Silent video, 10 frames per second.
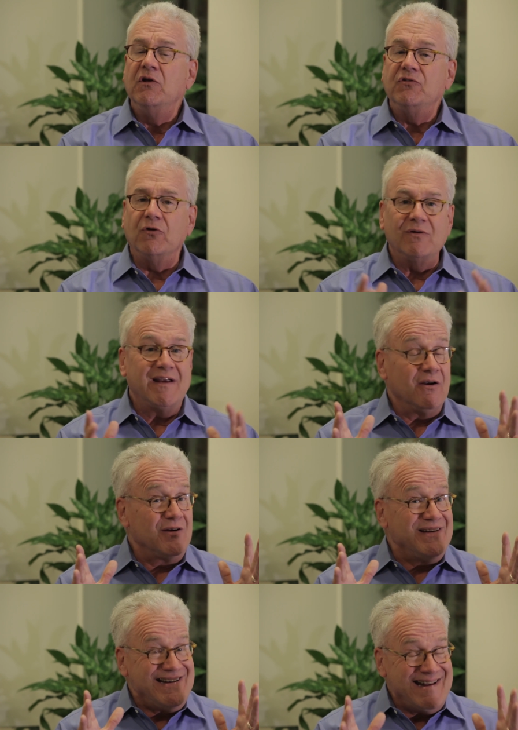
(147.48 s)
So
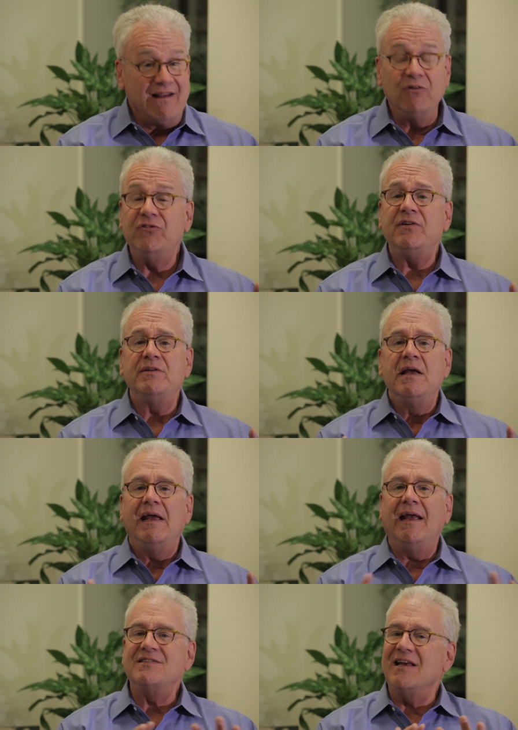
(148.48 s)
Karen nails it.
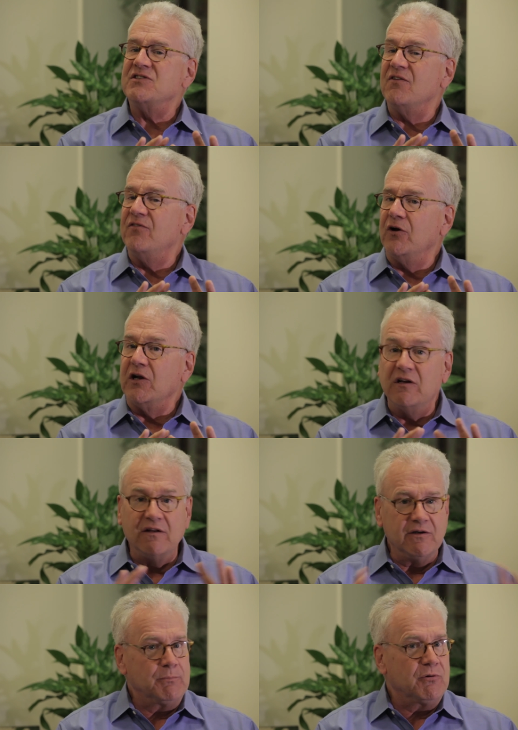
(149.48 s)
It's a very
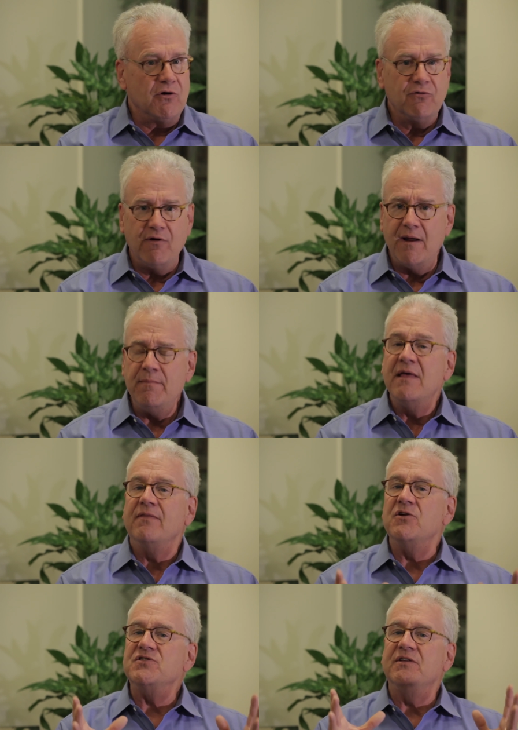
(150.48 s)
clear program.
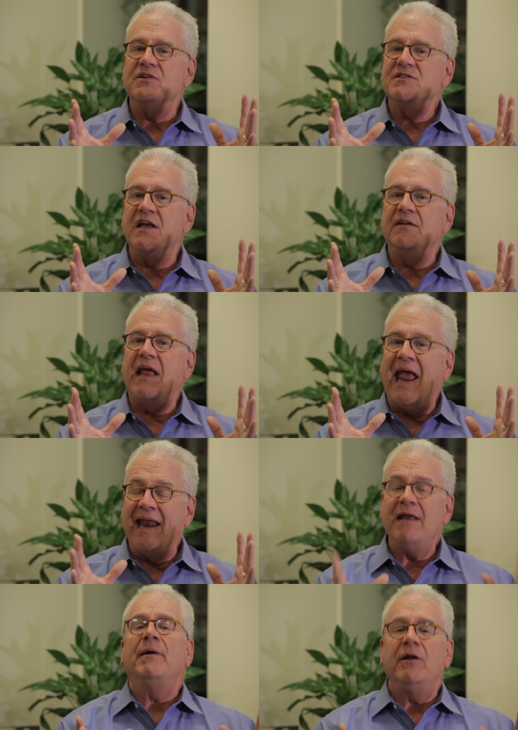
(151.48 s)

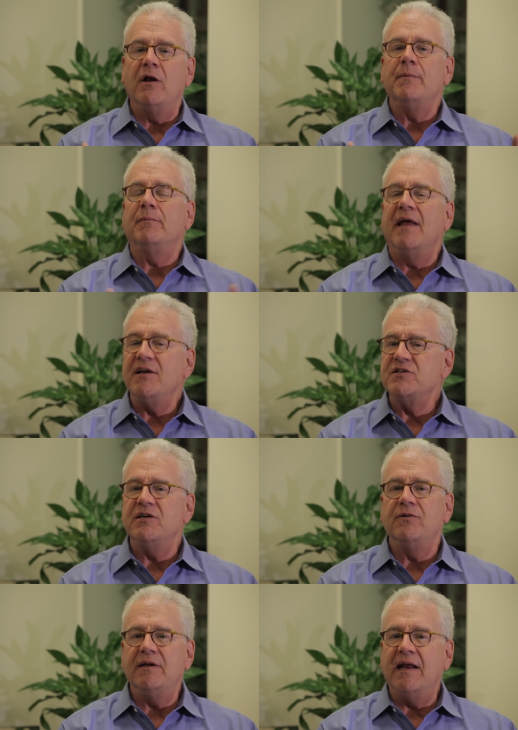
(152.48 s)
Anybody ought to be able to
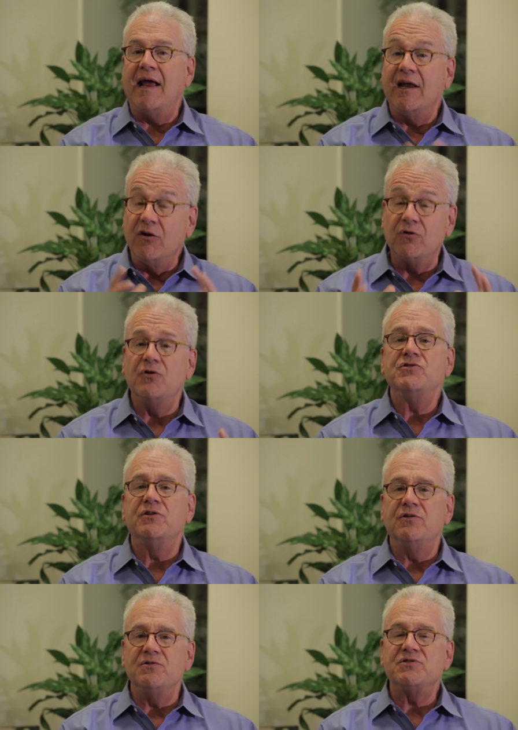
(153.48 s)
execute it, and I encourage you to do